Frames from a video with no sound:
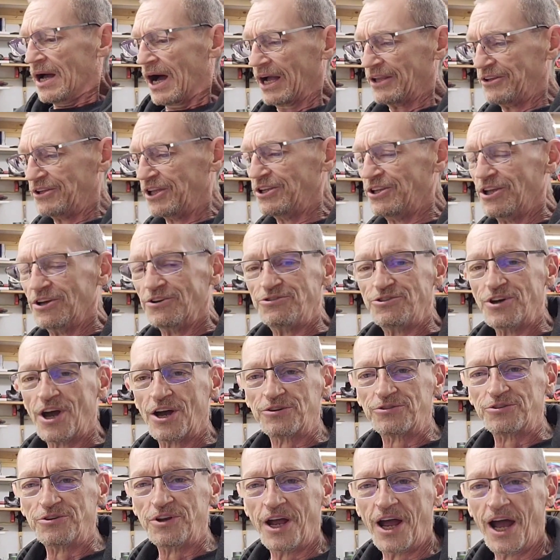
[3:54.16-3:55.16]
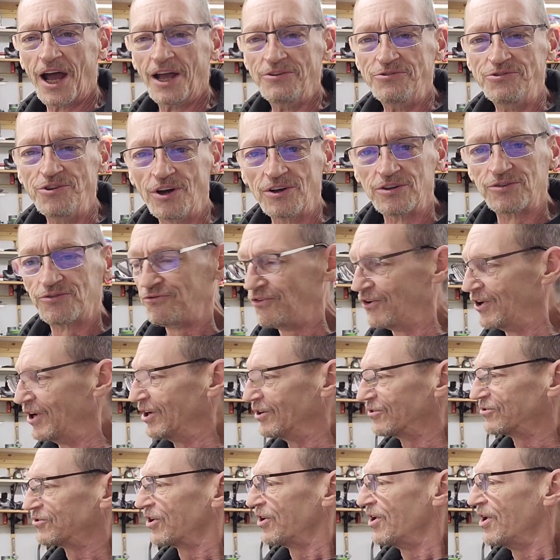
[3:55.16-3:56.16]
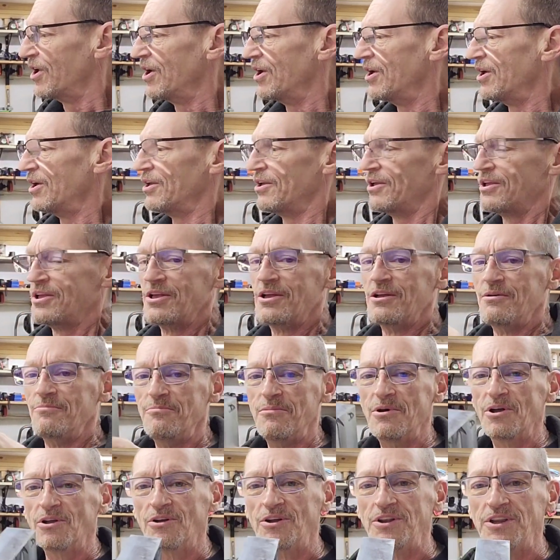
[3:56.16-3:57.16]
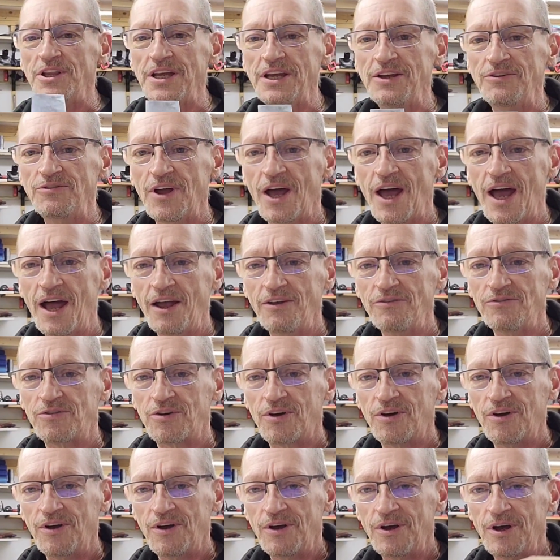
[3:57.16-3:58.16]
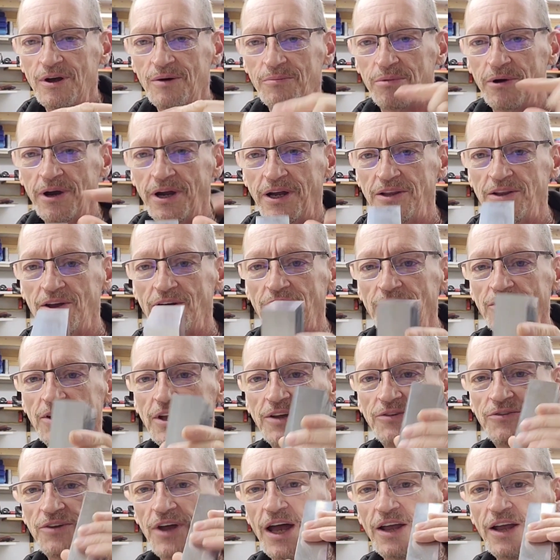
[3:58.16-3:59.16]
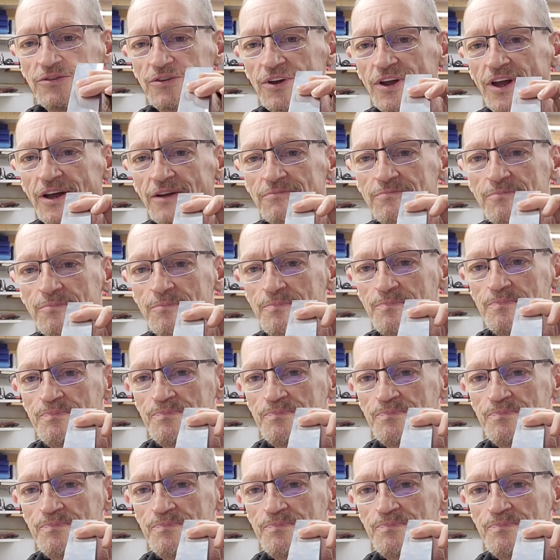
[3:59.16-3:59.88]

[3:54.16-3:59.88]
I did this yesterday. I just finished milling these ends, bringing these ends in